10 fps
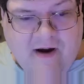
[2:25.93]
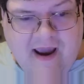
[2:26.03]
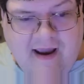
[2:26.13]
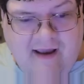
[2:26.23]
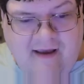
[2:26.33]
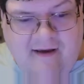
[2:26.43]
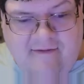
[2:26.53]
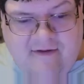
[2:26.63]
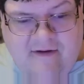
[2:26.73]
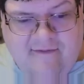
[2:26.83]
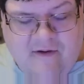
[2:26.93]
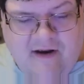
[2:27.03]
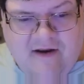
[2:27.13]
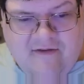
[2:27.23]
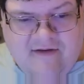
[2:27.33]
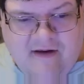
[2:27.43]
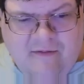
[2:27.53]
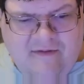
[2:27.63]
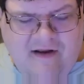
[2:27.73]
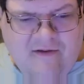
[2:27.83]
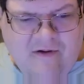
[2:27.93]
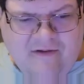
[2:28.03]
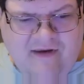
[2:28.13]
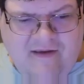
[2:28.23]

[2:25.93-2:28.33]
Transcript: Ray. Very, very interesting. What was the other alti